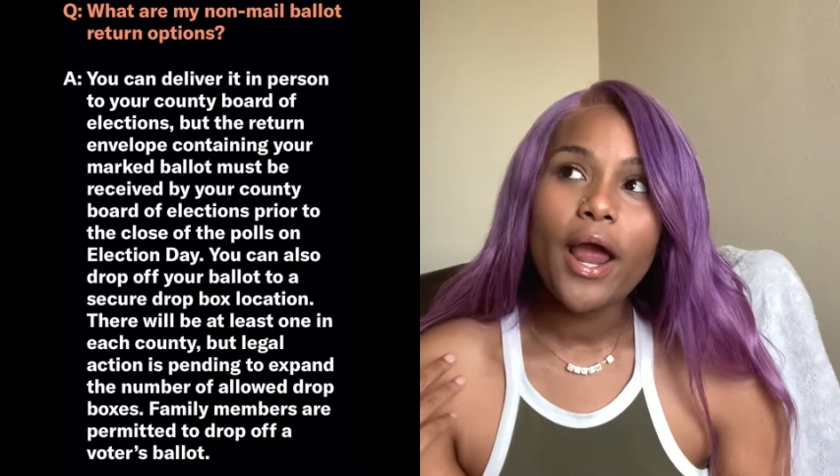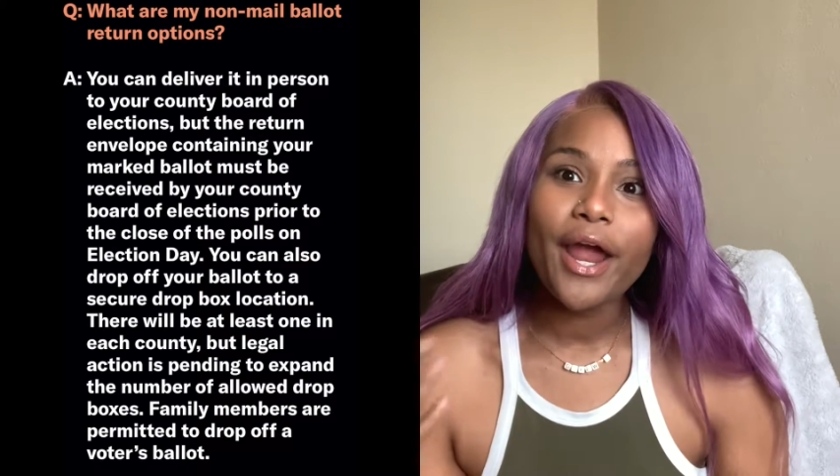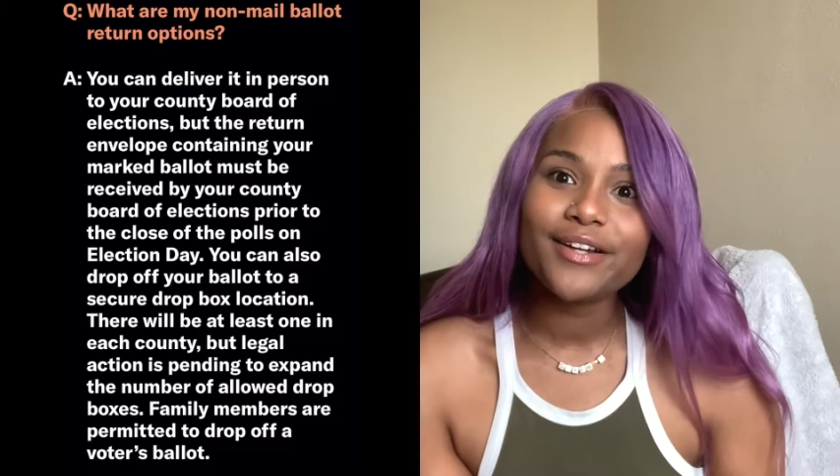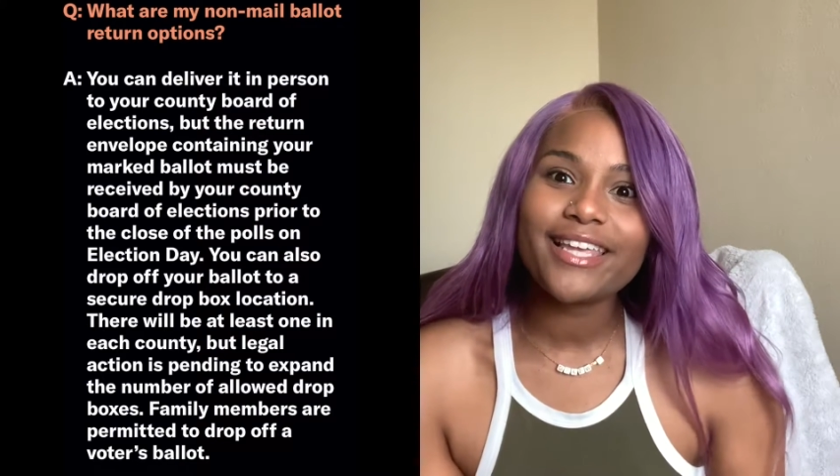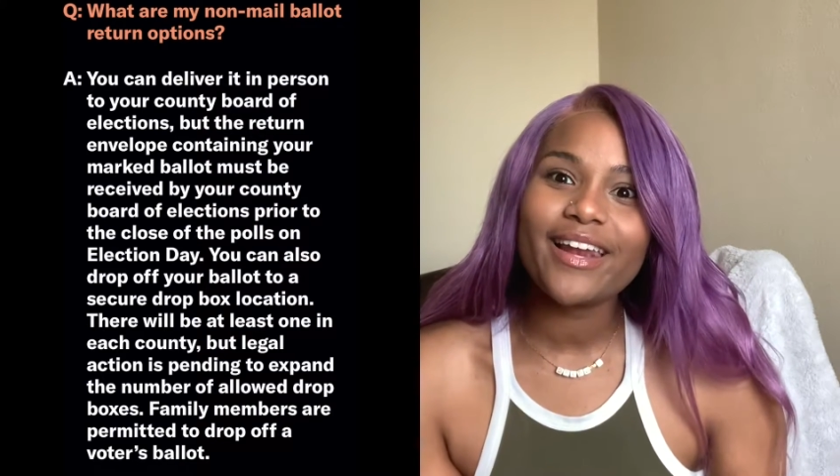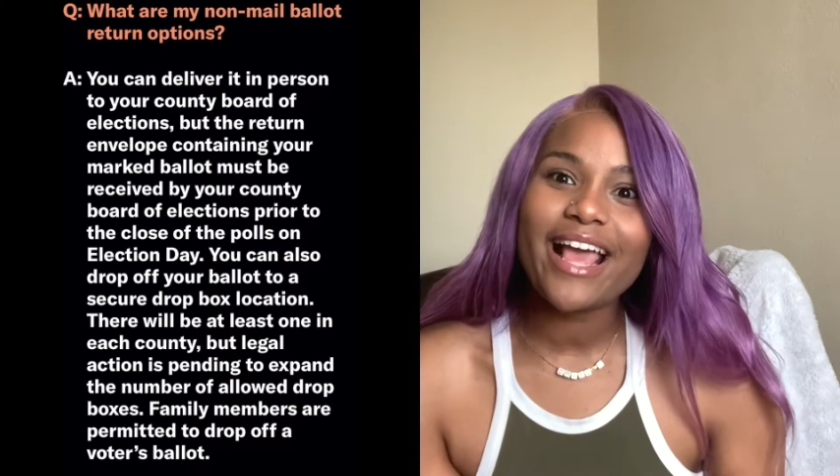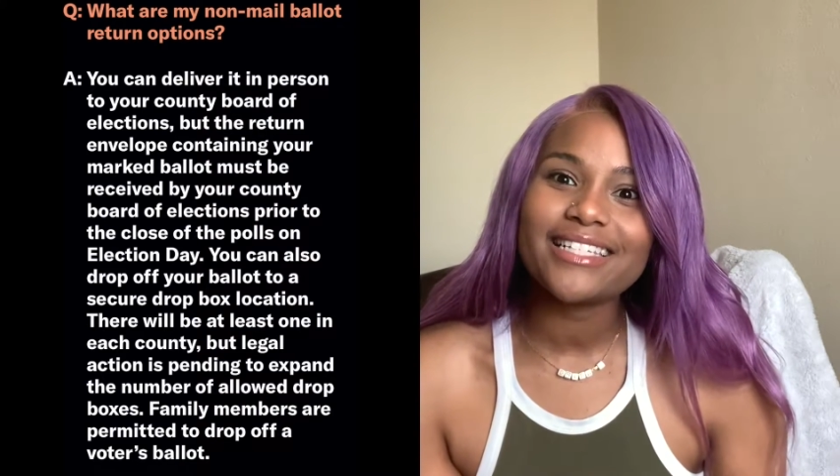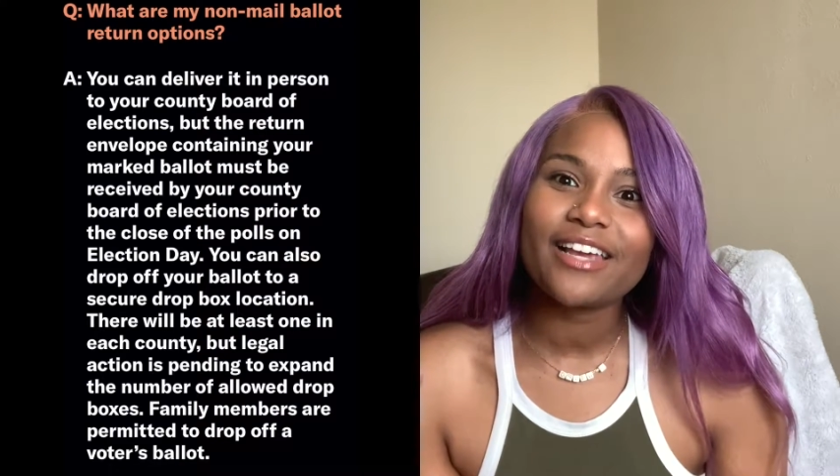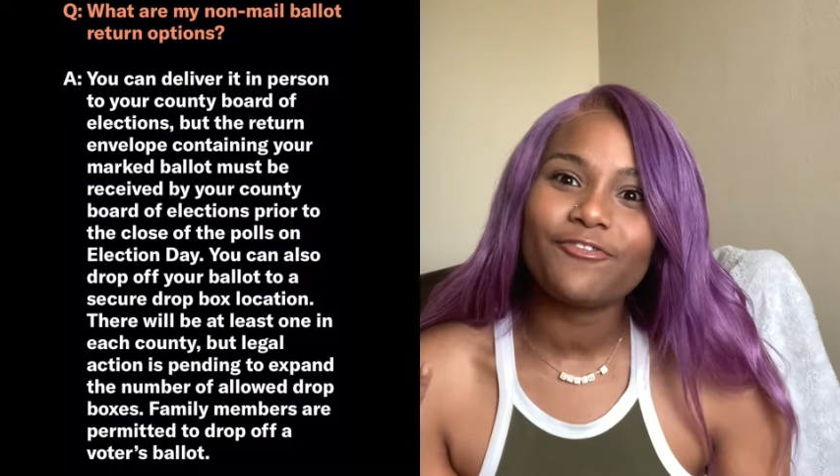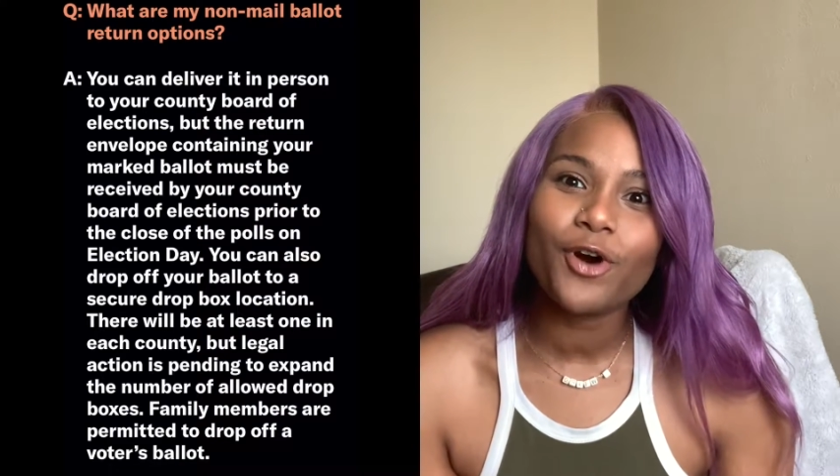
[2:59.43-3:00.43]
Harris County has
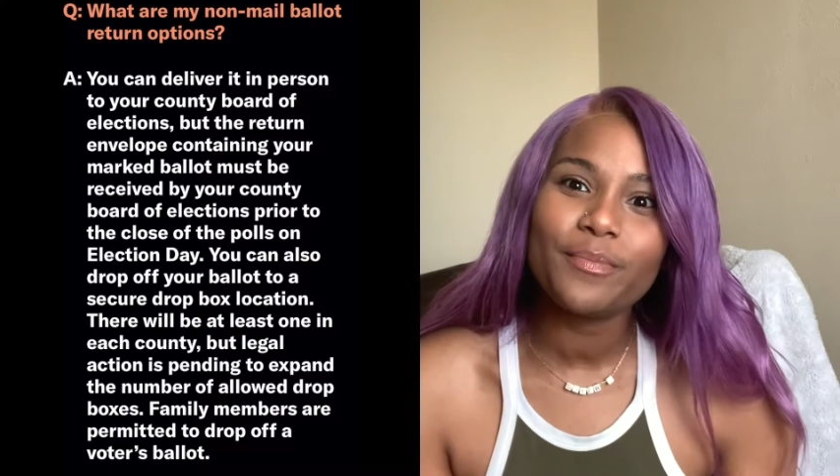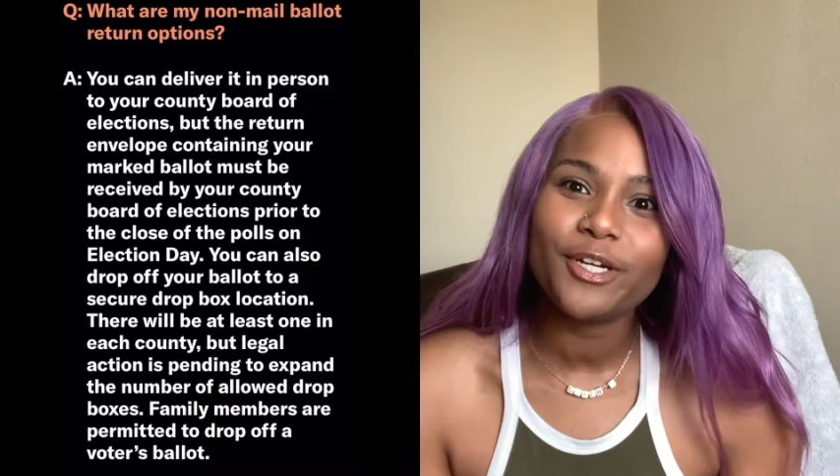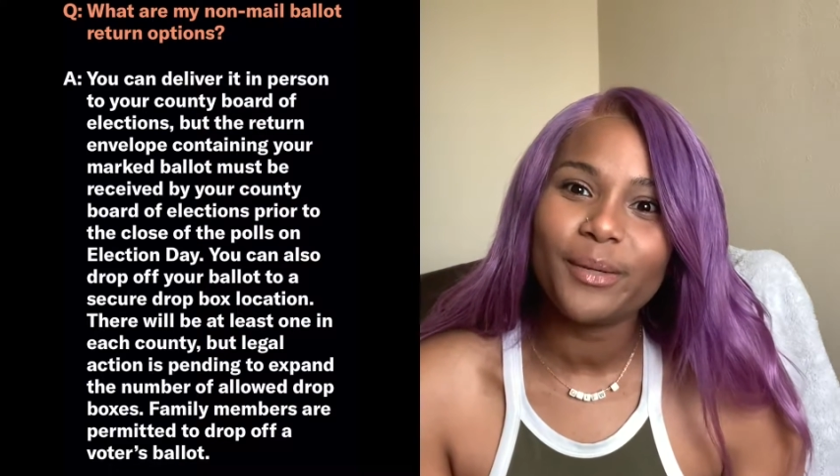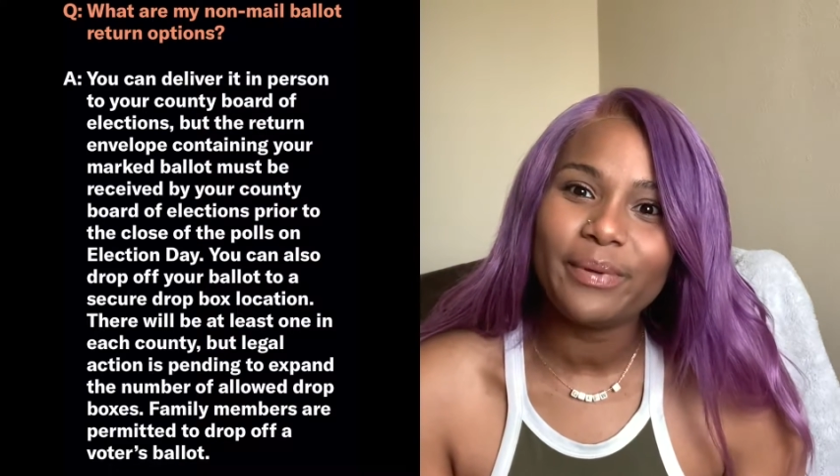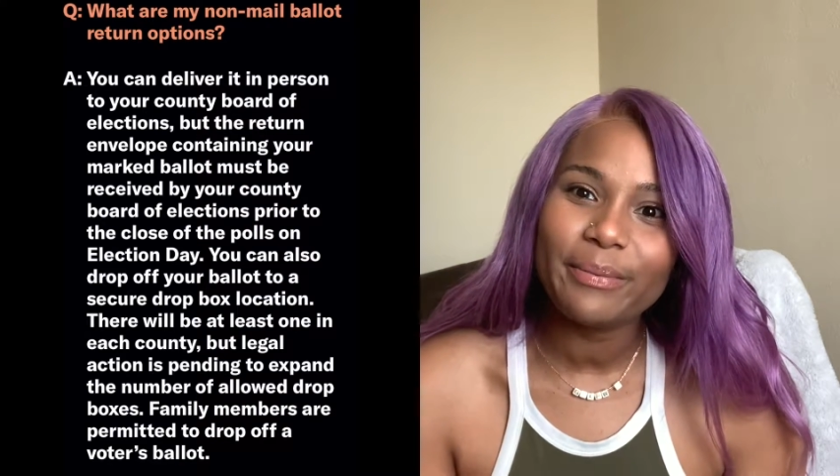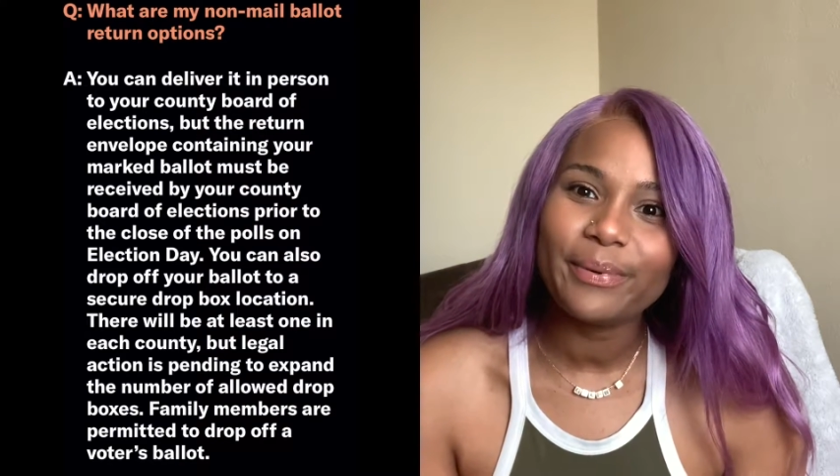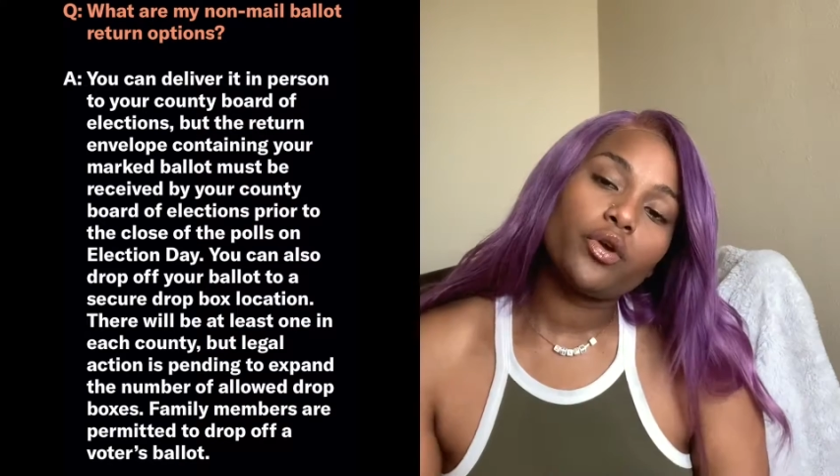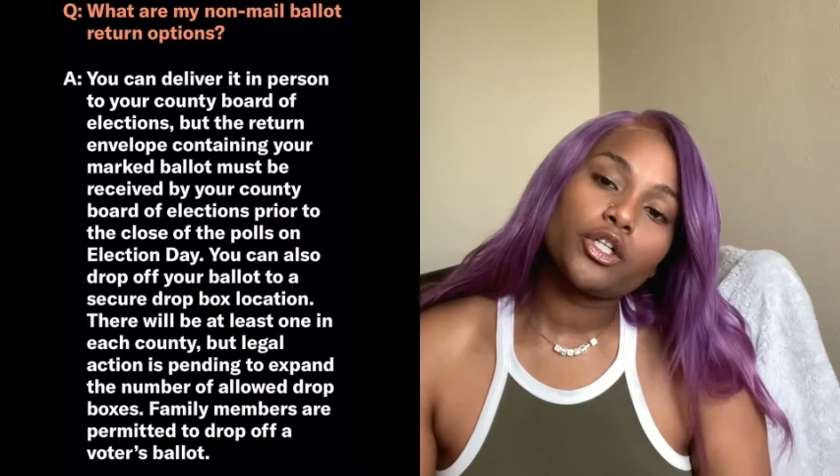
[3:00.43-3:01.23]
like 4 million people.